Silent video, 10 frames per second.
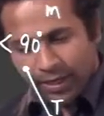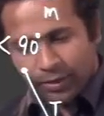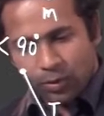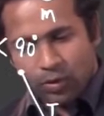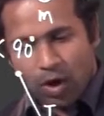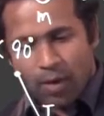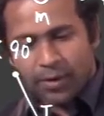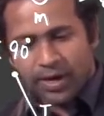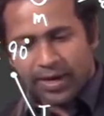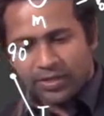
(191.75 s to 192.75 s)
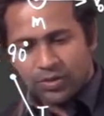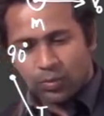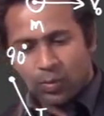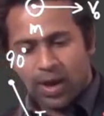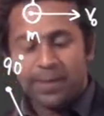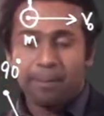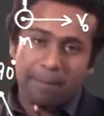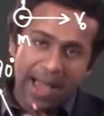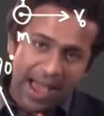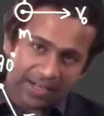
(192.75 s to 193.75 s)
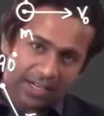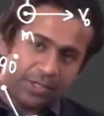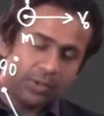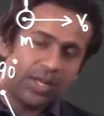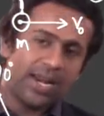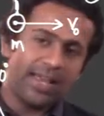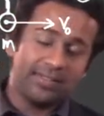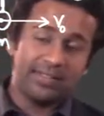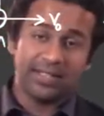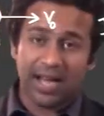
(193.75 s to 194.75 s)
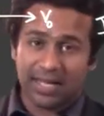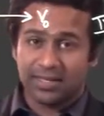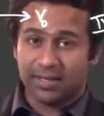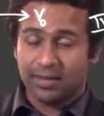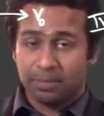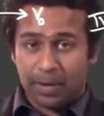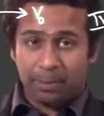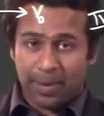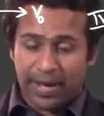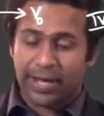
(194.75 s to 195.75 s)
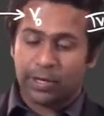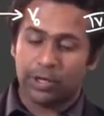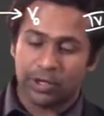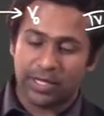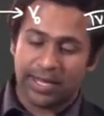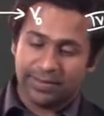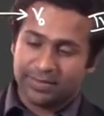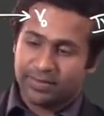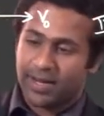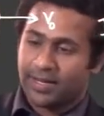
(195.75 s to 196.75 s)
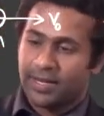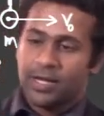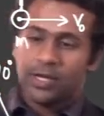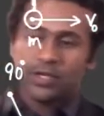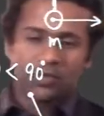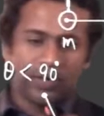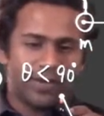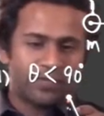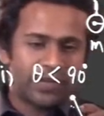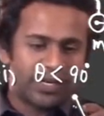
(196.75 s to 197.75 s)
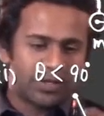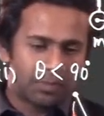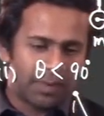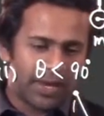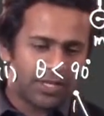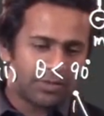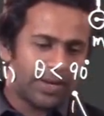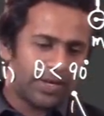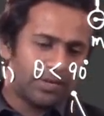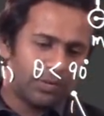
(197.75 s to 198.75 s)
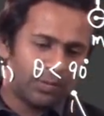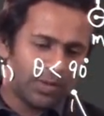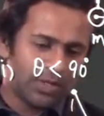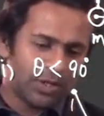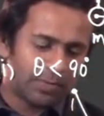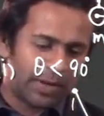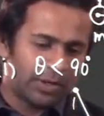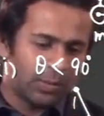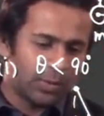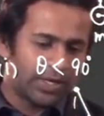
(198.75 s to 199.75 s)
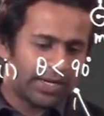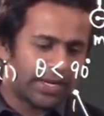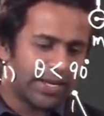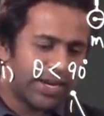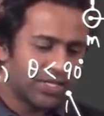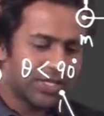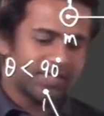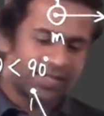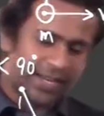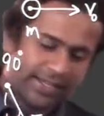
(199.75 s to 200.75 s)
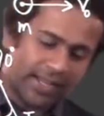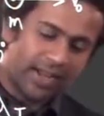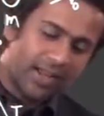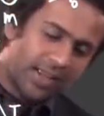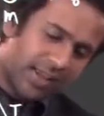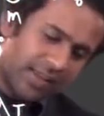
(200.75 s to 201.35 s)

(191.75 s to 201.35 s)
into components, one parallel to the length, other perpendicular to the length, right? So if the displacement with respect to the vertical direction is theta,